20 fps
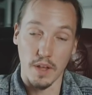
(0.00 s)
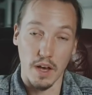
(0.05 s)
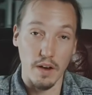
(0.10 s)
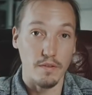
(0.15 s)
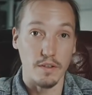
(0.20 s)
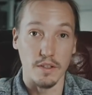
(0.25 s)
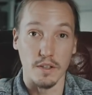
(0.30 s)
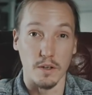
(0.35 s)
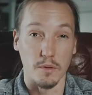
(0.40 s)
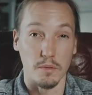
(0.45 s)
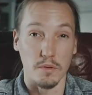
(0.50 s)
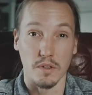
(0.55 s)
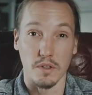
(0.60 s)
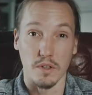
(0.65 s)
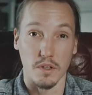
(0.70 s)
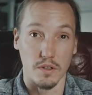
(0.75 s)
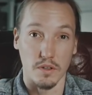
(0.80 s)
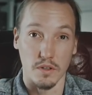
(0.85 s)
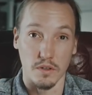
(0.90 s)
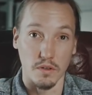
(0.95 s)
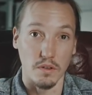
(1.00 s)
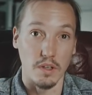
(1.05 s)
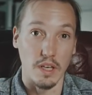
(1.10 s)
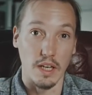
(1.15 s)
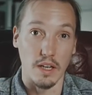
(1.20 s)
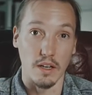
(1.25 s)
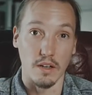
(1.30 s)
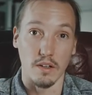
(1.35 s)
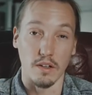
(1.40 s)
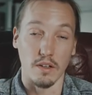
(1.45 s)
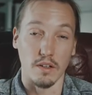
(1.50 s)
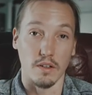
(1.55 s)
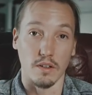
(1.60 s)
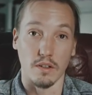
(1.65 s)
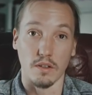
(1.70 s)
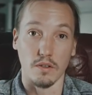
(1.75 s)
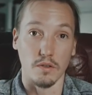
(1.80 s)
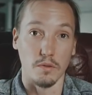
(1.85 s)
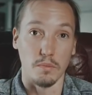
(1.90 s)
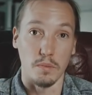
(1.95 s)
f-stops just to get
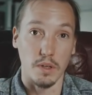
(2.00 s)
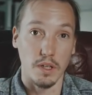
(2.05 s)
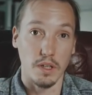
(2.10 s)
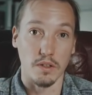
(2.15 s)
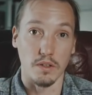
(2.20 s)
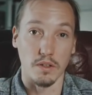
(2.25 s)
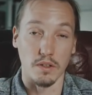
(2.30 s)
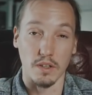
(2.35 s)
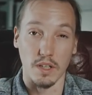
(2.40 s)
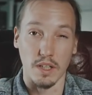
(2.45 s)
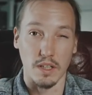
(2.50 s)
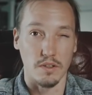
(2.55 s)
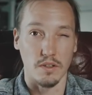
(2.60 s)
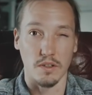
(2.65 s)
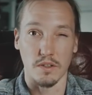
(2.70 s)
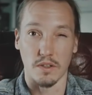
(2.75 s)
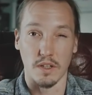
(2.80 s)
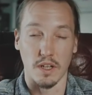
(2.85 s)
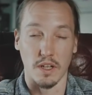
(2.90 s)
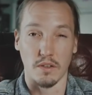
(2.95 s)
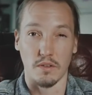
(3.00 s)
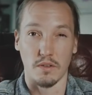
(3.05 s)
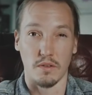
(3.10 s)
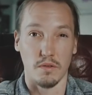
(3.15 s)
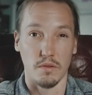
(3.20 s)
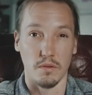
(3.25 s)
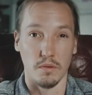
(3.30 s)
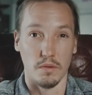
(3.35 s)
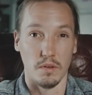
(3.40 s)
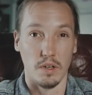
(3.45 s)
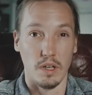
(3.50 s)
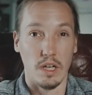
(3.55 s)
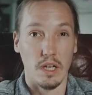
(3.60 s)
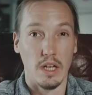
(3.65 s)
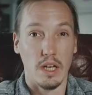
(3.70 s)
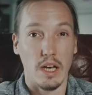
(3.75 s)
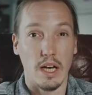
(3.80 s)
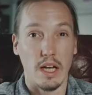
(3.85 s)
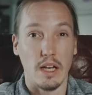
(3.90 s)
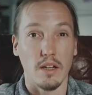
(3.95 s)
a good picture. That's just not true.
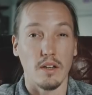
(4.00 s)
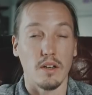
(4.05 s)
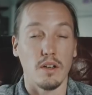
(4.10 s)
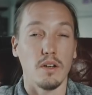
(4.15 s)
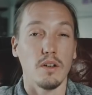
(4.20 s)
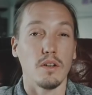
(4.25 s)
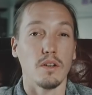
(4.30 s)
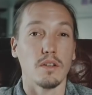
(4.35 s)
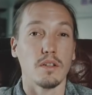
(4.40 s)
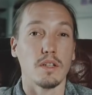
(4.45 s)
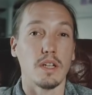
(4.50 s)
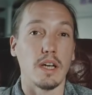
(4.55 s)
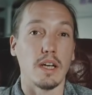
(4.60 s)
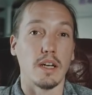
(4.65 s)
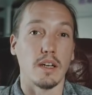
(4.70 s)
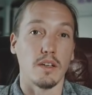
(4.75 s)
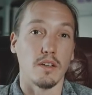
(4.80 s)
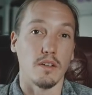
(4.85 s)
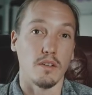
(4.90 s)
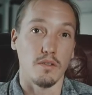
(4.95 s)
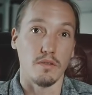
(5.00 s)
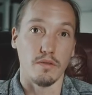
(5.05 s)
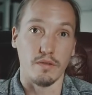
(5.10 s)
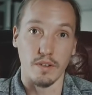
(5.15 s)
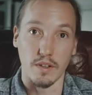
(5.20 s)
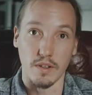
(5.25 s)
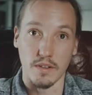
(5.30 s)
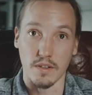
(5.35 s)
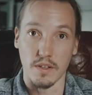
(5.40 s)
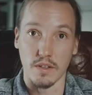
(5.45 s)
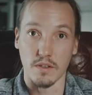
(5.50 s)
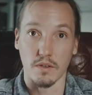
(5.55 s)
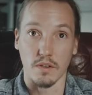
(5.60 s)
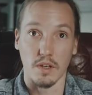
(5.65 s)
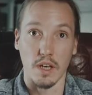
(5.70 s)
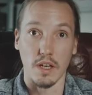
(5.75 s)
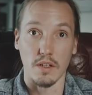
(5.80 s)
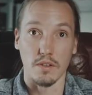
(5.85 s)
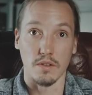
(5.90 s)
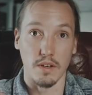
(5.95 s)
And it looks like, for instance,
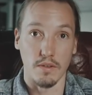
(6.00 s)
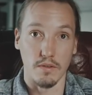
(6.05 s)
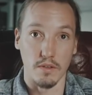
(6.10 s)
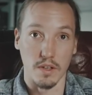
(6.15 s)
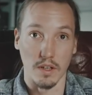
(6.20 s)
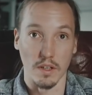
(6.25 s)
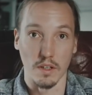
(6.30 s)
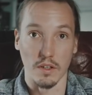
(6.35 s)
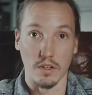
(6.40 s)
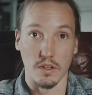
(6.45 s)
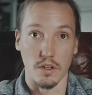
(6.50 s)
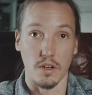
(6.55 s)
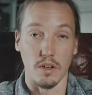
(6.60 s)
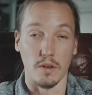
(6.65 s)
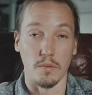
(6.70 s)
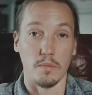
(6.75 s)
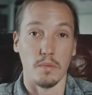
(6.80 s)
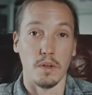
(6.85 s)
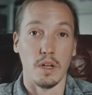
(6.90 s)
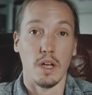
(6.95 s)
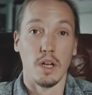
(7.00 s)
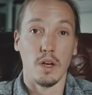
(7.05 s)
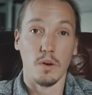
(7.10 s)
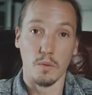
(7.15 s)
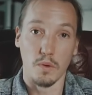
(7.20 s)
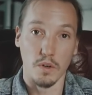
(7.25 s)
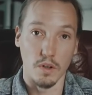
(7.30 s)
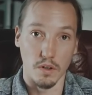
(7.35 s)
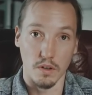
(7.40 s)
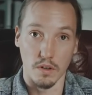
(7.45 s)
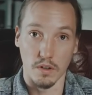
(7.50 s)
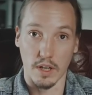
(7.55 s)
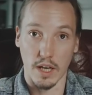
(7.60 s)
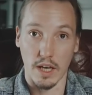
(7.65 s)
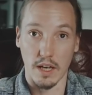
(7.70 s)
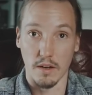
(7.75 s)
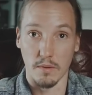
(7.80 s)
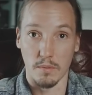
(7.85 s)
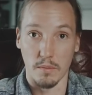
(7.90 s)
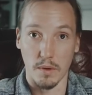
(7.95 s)
okay, so everything is sharp when you look
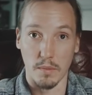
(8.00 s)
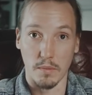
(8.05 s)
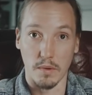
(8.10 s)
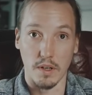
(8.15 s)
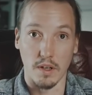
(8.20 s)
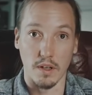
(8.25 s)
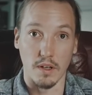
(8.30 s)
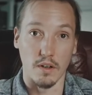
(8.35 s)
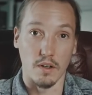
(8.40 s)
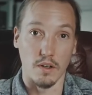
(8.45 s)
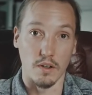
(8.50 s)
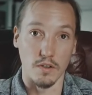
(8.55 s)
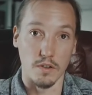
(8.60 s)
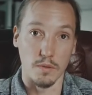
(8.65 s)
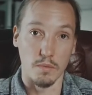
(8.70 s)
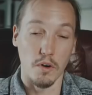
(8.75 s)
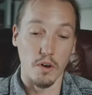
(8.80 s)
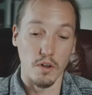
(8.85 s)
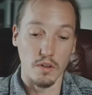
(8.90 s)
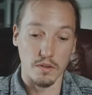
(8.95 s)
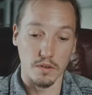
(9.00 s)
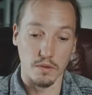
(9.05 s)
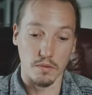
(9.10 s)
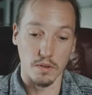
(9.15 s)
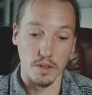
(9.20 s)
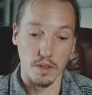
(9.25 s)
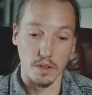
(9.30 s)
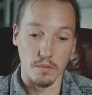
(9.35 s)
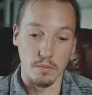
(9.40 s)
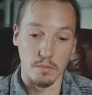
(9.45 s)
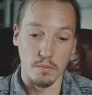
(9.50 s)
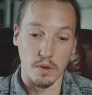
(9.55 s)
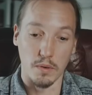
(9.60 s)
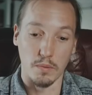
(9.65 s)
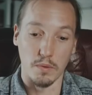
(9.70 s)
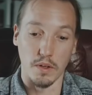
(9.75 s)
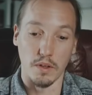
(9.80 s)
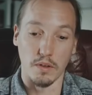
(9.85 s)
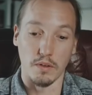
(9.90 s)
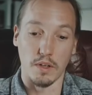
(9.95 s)
at it maybe on a small screen,
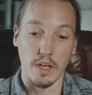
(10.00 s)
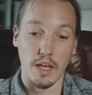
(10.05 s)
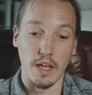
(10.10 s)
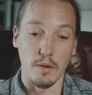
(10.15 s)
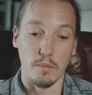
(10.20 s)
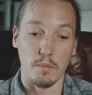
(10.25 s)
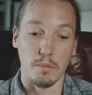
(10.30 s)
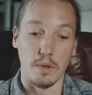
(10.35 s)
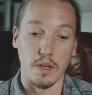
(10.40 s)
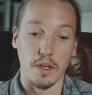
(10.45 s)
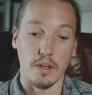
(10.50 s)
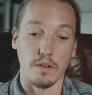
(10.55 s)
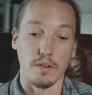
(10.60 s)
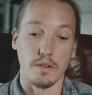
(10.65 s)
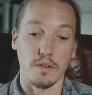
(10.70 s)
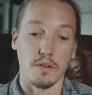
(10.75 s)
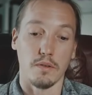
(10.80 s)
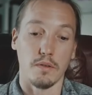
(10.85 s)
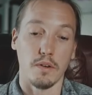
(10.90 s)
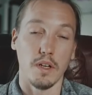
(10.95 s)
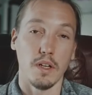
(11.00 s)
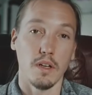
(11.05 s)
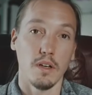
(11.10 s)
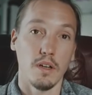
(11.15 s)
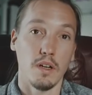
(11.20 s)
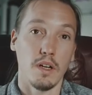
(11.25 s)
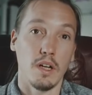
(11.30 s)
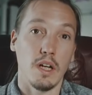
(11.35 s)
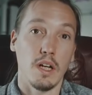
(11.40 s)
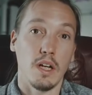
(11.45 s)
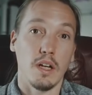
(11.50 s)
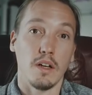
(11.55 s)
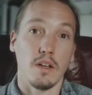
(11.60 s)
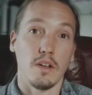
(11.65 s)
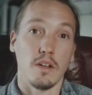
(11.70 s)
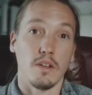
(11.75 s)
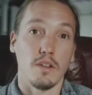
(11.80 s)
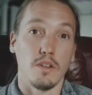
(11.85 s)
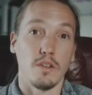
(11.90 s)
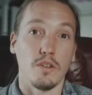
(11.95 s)
but when you get a bigger screen,
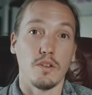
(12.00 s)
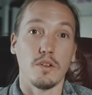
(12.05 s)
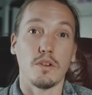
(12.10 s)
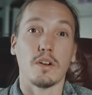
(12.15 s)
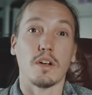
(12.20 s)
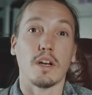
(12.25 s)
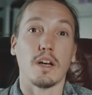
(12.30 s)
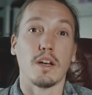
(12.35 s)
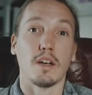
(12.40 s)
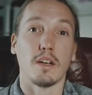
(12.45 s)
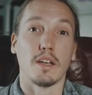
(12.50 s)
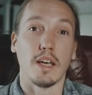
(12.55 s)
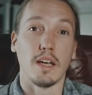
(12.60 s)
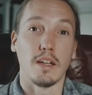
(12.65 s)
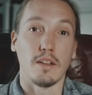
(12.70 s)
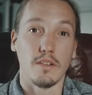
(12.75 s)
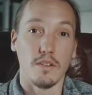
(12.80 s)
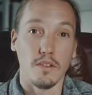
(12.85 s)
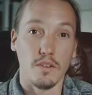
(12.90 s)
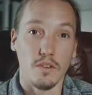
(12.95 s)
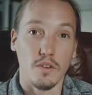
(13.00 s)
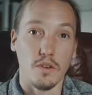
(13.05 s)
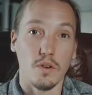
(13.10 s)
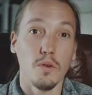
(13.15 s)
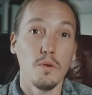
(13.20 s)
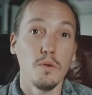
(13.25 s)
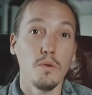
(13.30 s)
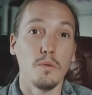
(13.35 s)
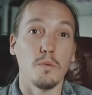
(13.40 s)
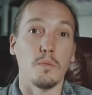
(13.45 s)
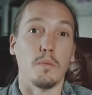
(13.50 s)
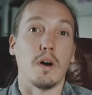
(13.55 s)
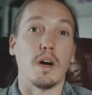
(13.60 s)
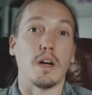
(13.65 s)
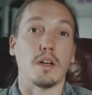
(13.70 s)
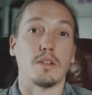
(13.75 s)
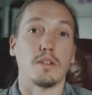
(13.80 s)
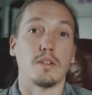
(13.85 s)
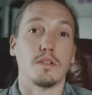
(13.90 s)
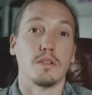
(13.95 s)
you're gonna get too
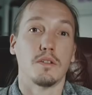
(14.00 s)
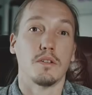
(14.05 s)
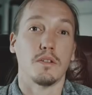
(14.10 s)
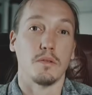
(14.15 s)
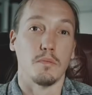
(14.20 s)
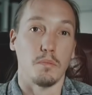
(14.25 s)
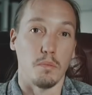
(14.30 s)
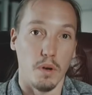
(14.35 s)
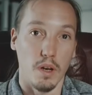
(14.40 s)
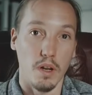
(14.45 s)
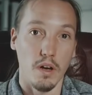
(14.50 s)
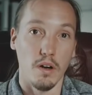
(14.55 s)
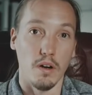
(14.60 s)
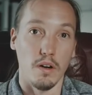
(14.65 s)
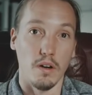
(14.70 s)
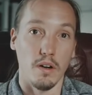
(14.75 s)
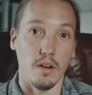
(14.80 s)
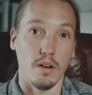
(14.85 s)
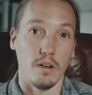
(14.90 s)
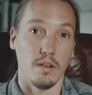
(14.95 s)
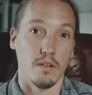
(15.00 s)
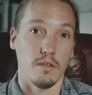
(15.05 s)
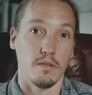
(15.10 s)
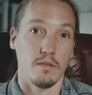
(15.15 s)
much blur.